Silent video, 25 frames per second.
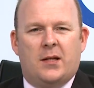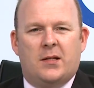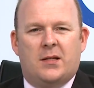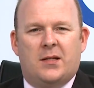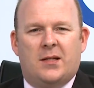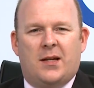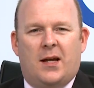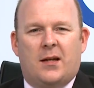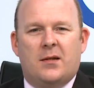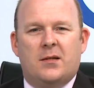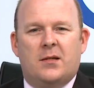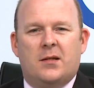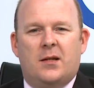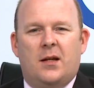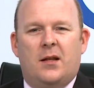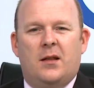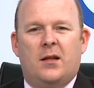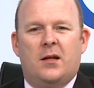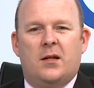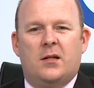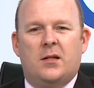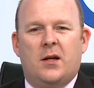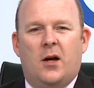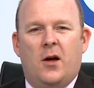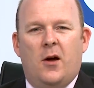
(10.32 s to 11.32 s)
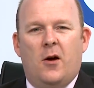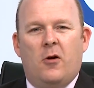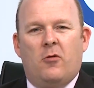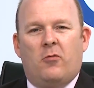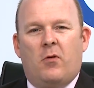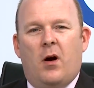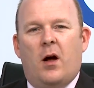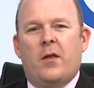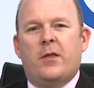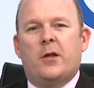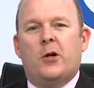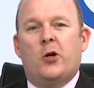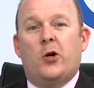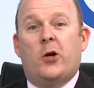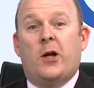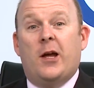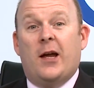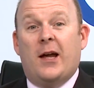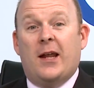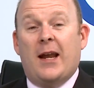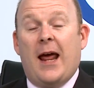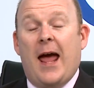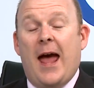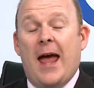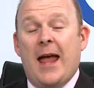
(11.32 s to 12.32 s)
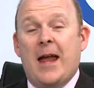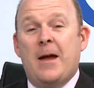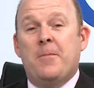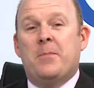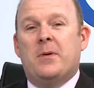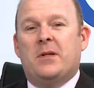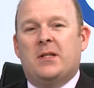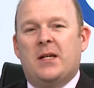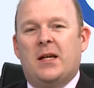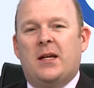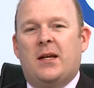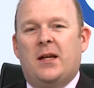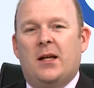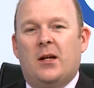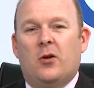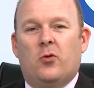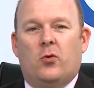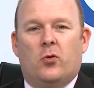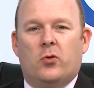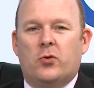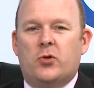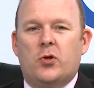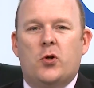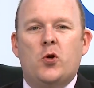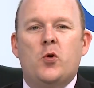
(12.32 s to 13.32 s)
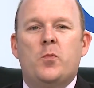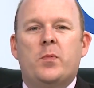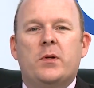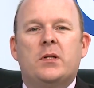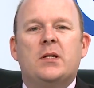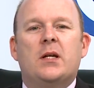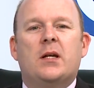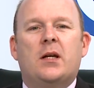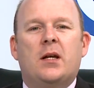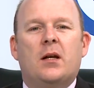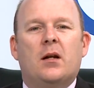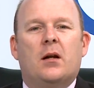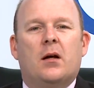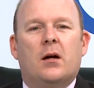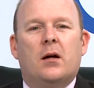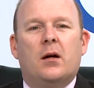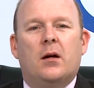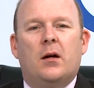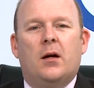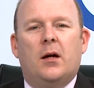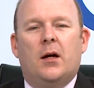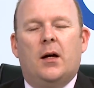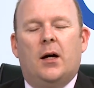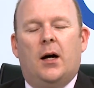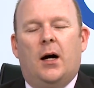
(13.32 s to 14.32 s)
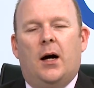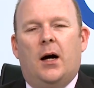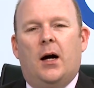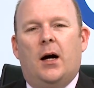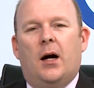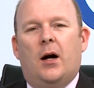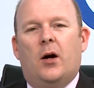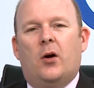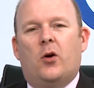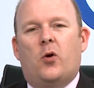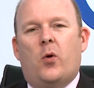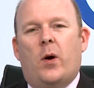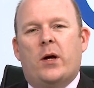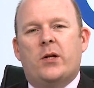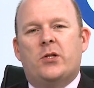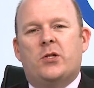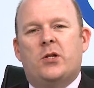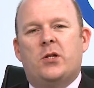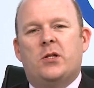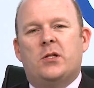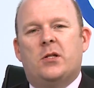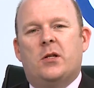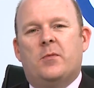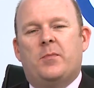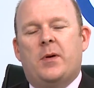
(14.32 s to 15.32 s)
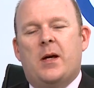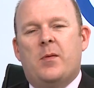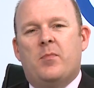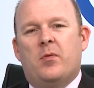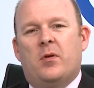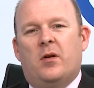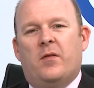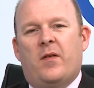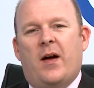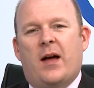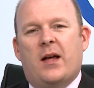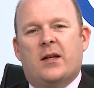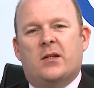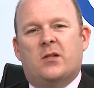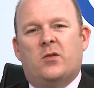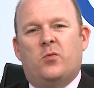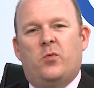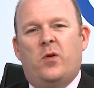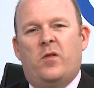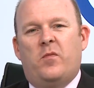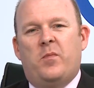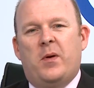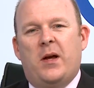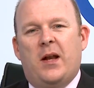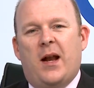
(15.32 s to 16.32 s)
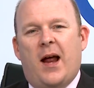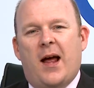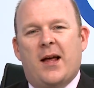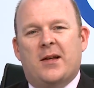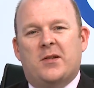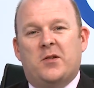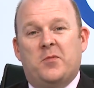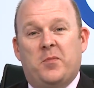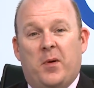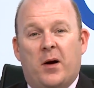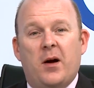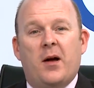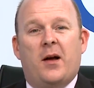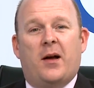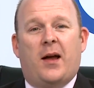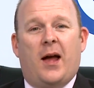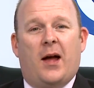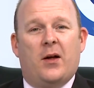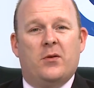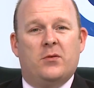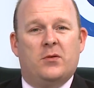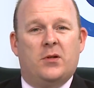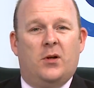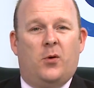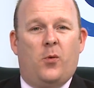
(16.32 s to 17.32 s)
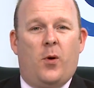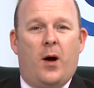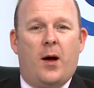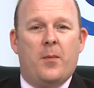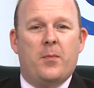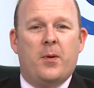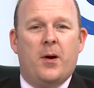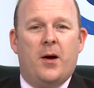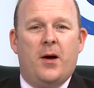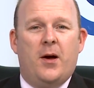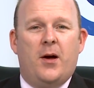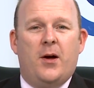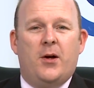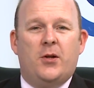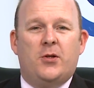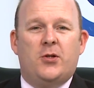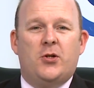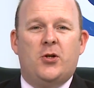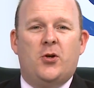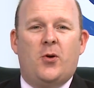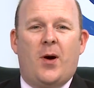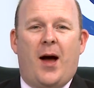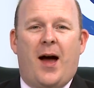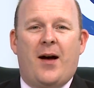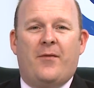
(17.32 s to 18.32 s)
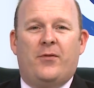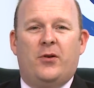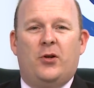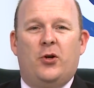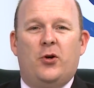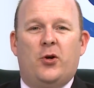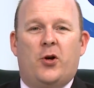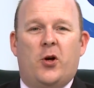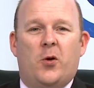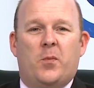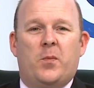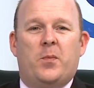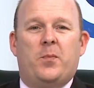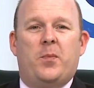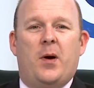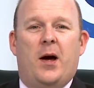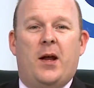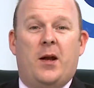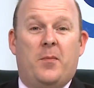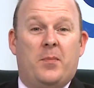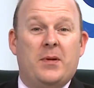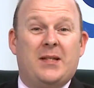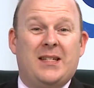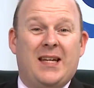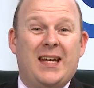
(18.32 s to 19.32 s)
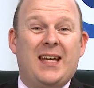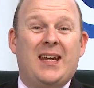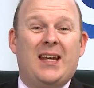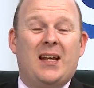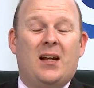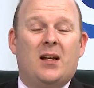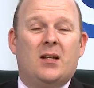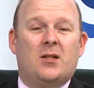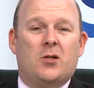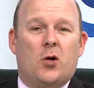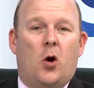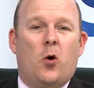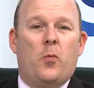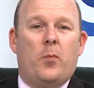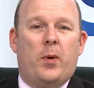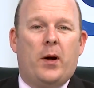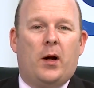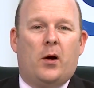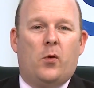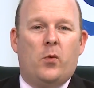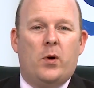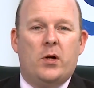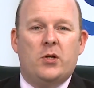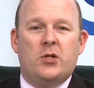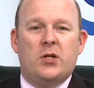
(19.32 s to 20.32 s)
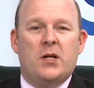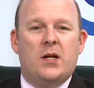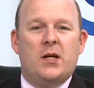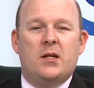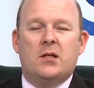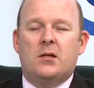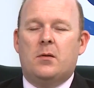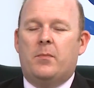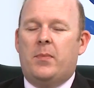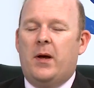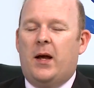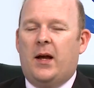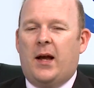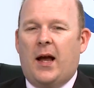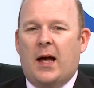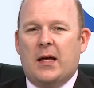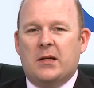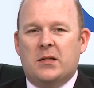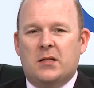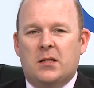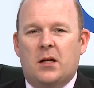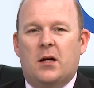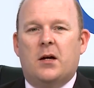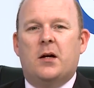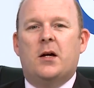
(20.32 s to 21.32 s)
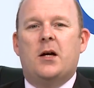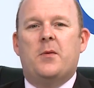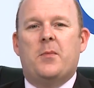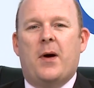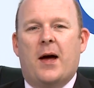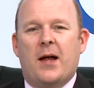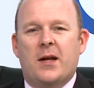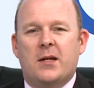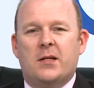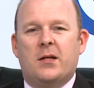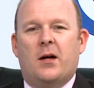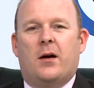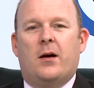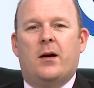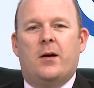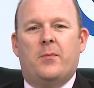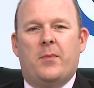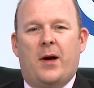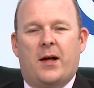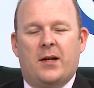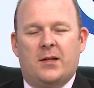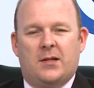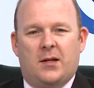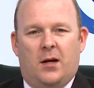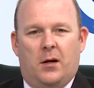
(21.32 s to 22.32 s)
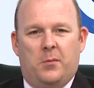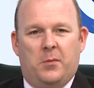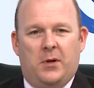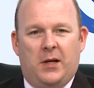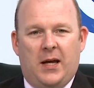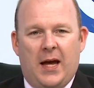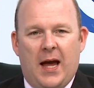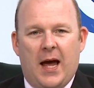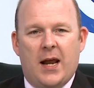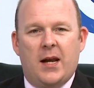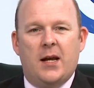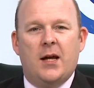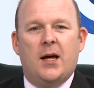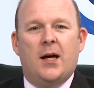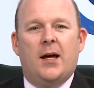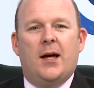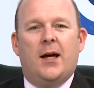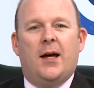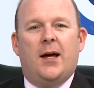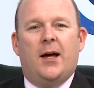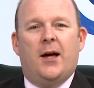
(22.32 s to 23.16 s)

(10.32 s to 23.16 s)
Answers Answered in that rather than looking at a particular or two particular questions that people have asked, we've been asked by accountingWEB to have a look at a particular topic which is being asked time and time and time again,